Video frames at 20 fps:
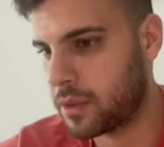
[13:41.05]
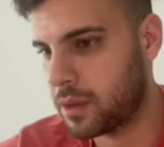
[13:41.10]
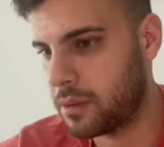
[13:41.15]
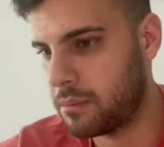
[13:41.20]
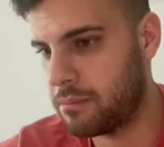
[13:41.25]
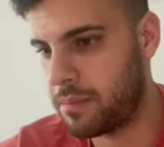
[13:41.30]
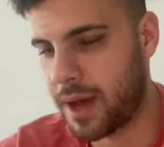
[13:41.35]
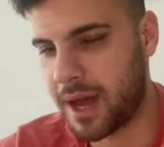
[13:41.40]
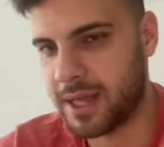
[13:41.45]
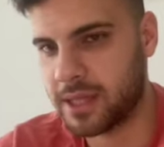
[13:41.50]

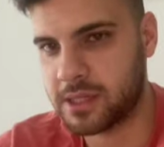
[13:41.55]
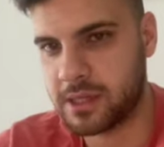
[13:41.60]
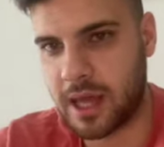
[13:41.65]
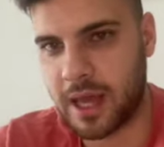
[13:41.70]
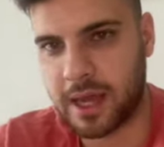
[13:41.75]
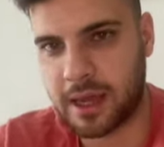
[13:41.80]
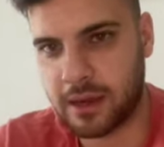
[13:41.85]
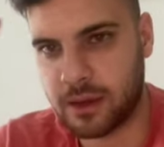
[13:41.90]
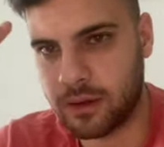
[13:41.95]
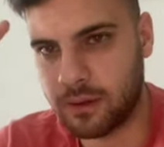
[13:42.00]
But it's
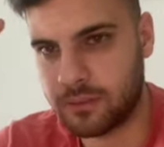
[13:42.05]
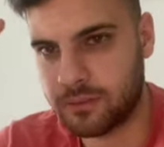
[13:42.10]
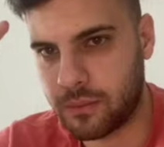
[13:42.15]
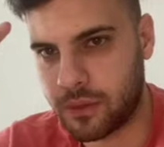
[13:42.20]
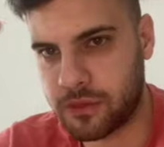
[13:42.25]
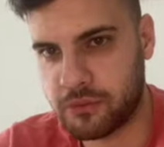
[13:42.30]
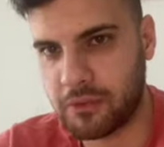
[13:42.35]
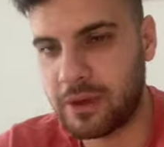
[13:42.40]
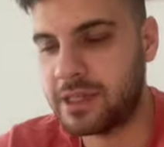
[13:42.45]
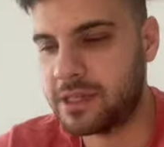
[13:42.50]
like
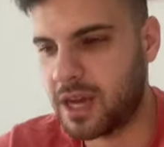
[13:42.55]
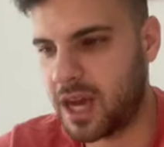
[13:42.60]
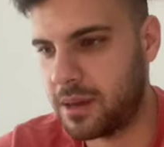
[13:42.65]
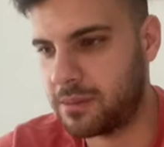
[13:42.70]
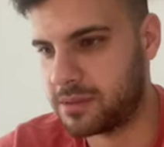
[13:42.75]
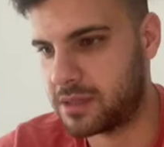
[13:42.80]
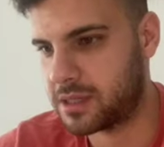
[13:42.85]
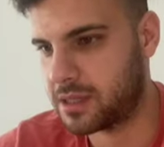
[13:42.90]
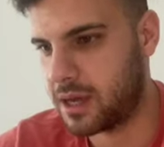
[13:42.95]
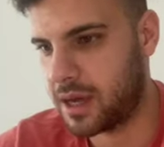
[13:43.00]
three
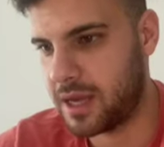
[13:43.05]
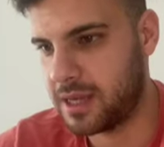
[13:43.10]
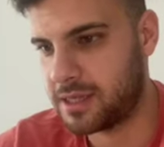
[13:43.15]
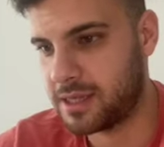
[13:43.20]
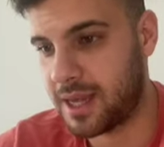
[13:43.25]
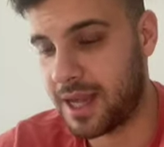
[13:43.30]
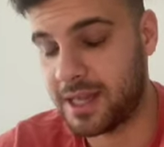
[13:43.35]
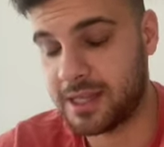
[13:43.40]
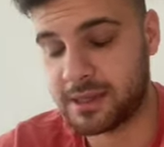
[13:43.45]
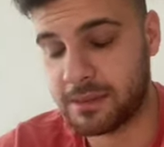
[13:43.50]
times the size.
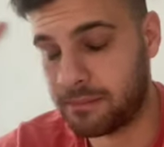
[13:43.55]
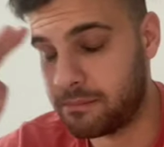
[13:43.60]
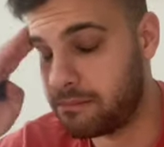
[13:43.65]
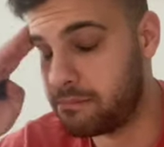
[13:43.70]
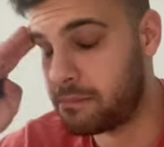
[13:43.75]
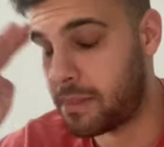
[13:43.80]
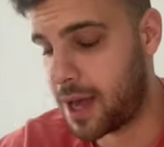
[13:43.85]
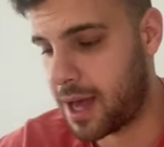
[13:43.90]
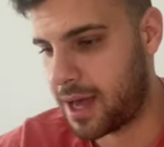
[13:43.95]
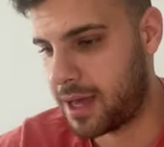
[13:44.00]
It's
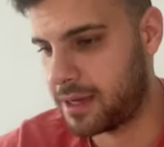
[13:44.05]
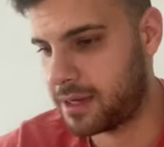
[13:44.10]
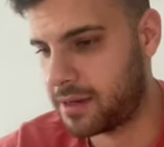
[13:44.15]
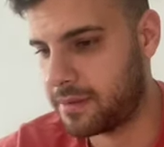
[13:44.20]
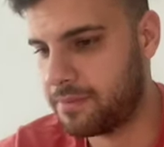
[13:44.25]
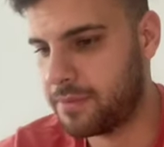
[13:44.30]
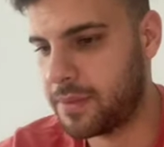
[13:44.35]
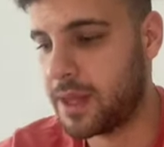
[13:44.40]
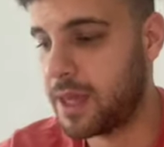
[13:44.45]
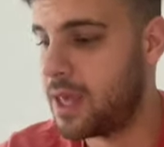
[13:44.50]
mad.
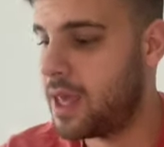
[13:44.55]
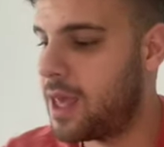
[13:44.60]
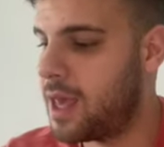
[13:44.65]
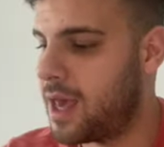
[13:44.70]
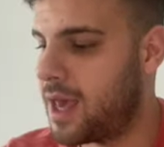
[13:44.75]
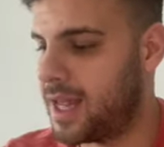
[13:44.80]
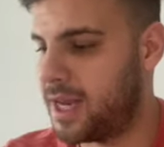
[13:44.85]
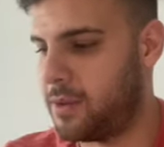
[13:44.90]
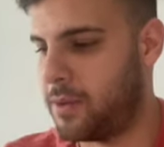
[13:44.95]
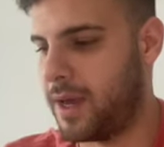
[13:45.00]

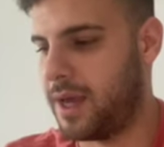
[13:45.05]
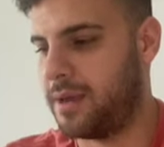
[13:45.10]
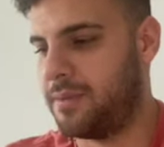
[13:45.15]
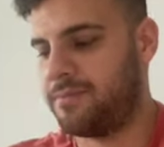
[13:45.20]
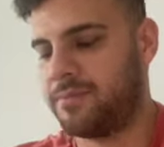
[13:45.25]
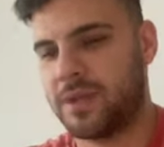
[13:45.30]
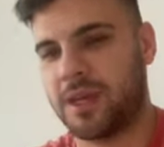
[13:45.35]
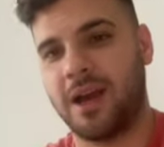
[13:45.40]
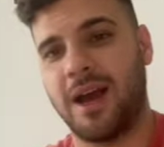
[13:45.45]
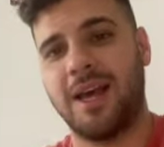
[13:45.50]
Anyway,
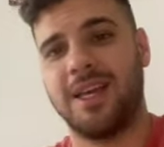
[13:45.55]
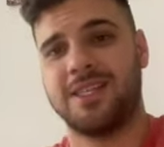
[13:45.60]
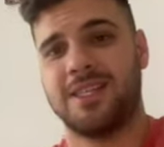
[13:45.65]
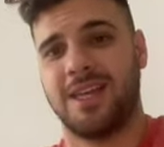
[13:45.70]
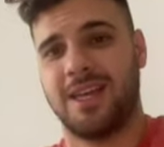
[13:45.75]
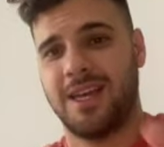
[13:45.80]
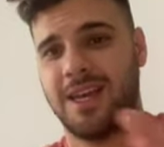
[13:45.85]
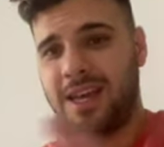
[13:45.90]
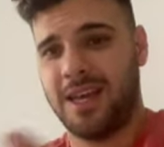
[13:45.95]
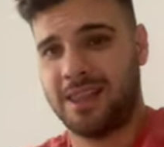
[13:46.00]
guys,
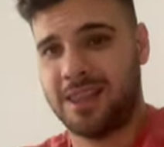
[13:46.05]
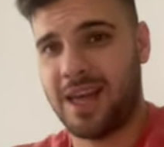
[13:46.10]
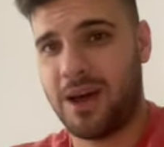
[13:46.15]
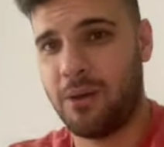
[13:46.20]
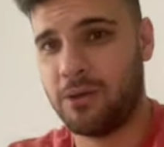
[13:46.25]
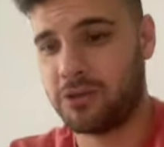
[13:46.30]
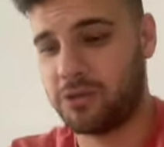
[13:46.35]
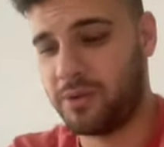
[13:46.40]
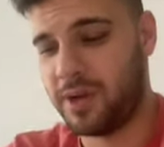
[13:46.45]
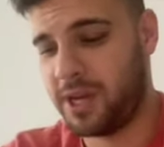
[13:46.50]
that
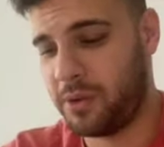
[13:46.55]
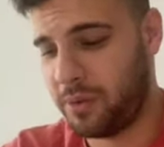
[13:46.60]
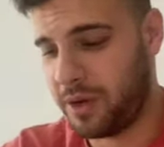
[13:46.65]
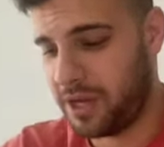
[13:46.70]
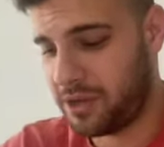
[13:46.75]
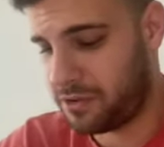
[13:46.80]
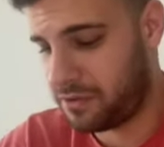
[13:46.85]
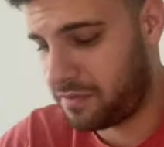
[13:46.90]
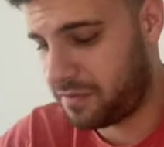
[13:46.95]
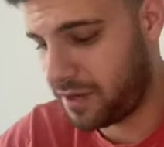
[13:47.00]
was a really, really
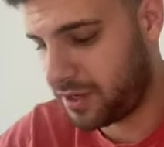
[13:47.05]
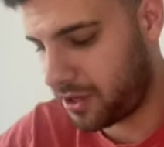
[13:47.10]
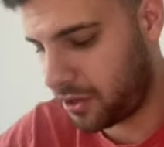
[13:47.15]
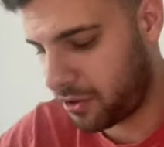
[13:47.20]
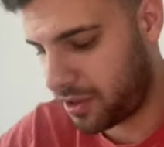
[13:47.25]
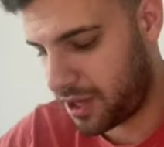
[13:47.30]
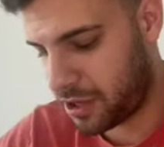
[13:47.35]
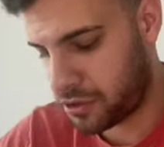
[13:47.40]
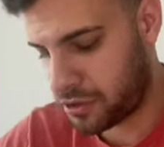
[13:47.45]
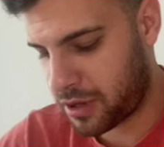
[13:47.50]
good video.
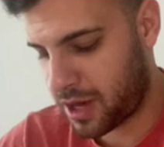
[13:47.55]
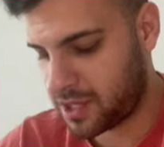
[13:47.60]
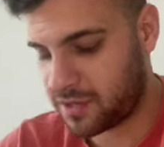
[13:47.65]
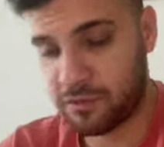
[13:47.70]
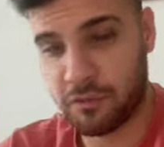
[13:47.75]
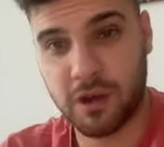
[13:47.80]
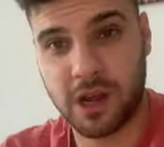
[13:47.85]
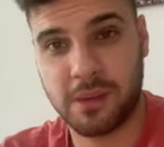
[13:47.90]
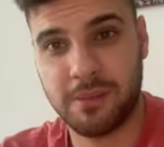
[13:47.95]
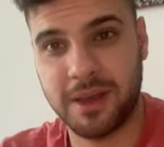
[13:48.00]
Thank you guys for
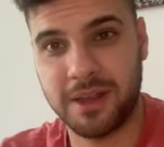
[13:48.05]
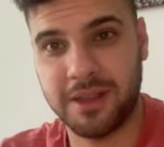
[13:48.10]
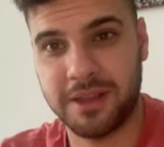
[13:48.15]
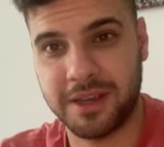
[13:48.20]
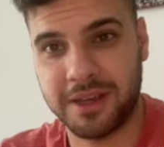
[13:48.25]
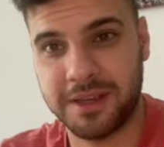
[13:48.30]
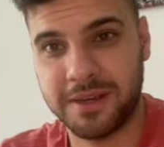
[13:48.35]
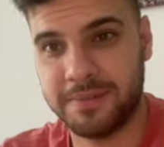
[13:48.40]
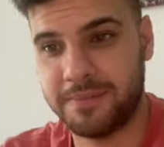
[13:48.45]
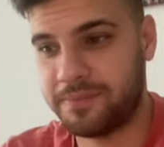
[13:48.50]
recommending
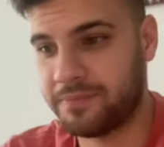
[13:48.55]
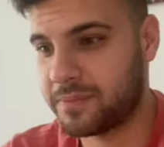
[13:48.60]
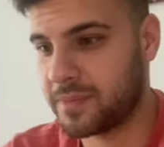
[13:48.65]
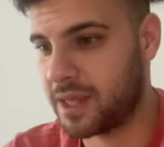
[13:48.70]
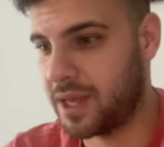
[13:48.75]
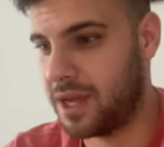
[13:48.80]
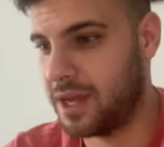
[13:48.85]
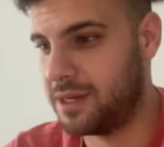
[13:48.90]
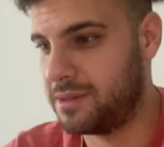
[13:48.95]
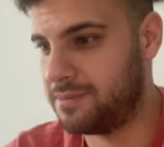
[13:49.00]
it.
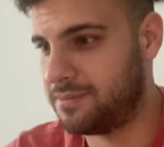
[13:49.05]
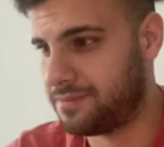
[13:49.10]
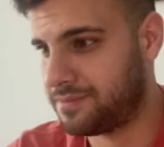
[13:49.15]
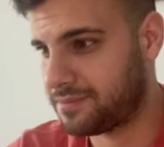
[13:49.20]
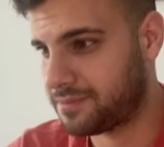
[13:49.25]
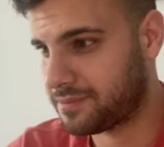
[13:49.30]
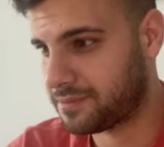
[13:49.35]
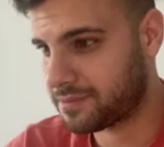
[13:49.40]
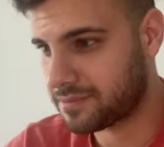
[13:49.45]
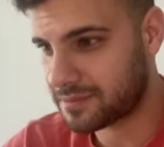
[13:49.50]

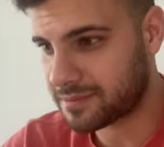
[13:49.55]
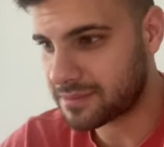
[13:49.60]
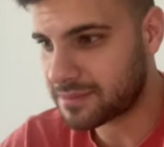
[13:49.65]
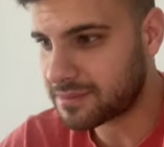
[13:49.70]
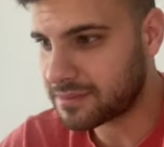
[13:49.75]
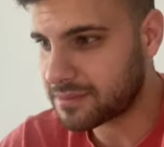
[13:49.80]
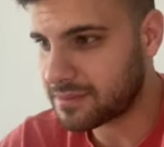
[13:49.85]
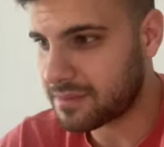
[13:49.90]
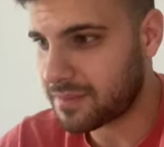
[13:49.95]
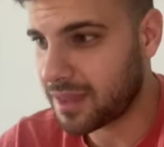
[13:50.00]

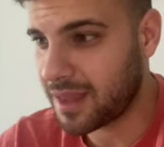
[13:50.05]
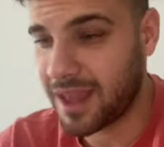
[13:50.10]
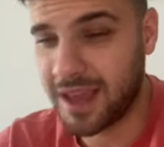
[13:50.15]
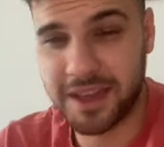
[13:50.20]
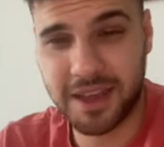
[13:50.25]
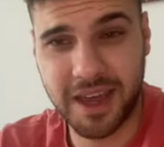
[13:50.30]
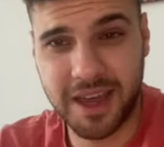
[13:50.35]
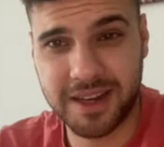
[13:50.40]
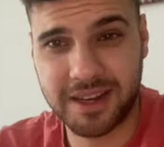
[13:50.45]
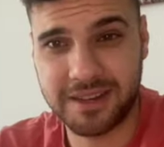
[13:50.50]

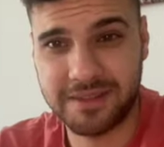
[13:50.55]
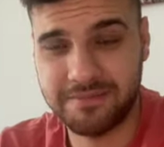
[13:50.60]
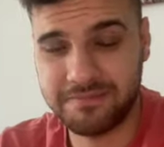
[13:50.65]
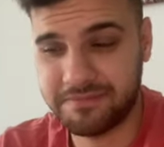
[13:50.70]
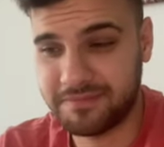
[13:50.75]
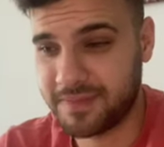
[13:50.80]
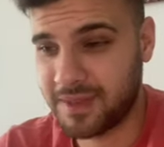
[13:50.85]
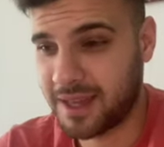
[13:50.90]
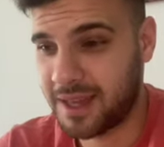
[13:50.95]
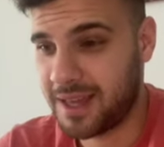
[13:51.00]
Again,
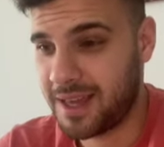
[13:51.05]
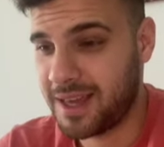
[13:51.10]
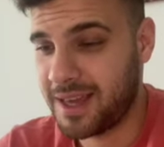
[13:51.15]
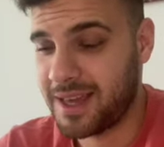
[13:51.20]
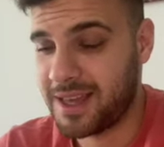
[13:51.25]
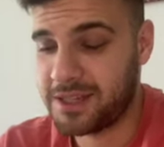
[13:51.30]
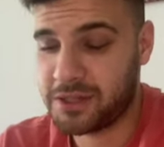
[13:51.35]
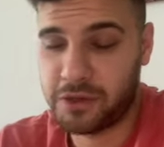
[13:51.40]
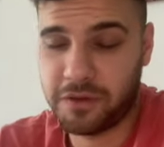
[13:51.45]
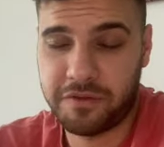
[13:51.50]

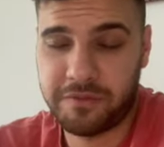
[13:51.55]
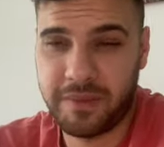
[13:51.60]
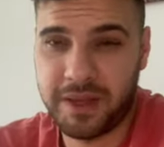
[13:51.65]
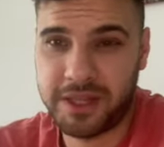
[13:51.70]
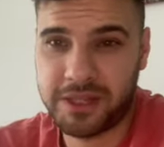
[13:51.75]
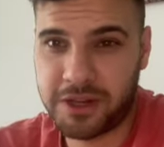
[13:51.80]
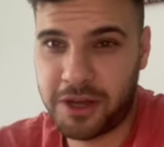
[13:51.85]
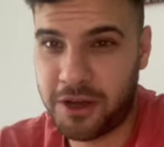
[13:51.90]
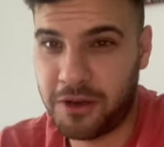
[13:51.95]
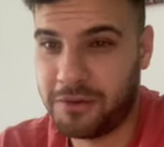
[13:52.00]
it's good for me to
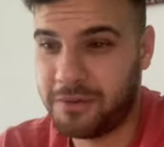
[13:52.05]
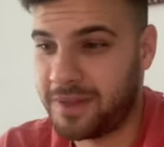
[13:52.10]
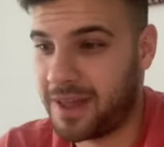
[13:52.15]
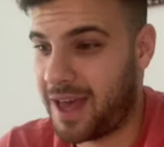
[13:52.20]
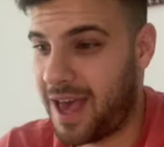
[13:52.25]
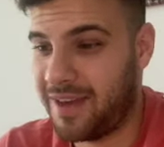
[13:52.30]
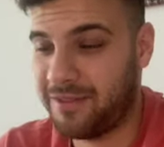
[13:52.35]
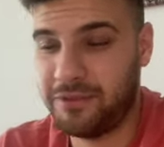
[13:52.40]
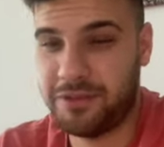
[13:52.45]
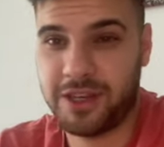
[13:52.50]
know that
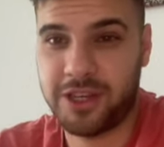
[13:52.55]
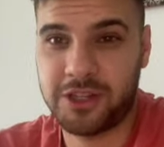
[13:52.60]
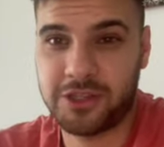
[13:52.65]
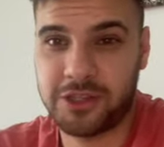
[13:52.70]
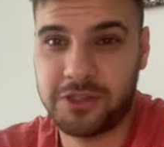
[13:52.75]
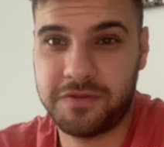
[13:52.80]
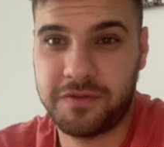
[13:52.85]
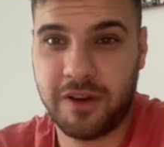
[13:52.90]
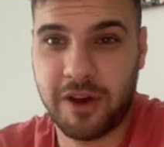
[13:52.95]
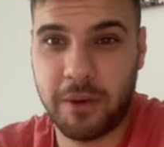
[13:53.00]
everything is
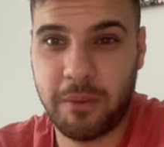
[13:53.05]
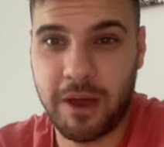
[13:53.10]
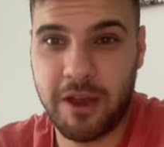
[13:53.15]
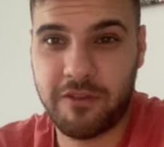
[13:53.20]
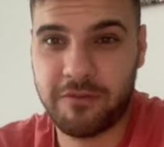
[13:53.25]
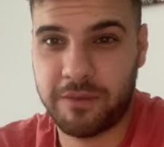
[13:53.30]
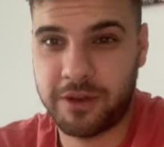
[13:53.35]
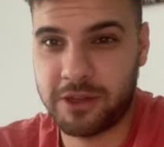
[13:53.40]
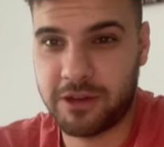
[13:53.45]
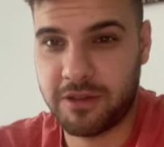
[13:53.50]
just far away
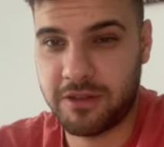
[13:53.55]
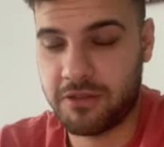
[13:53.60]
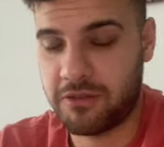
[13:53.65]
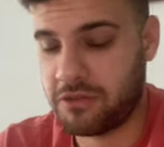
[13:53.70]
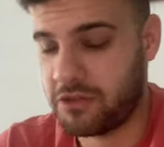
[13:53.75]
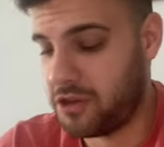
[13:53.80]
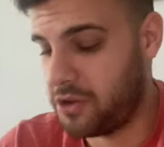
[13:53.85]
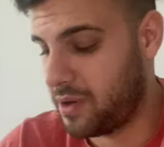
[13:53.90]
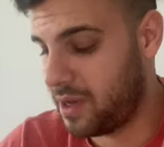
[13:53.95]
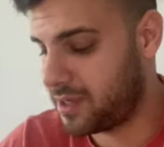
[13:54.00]
from each other in
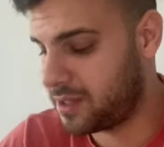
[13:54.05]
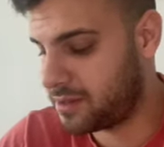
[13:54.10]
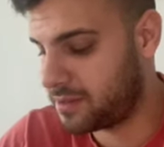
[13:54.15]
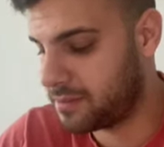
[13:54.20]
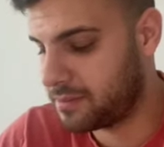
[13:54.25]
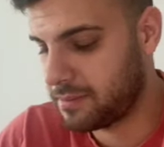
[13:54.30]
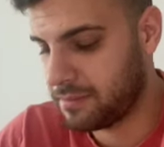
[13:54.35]
the US.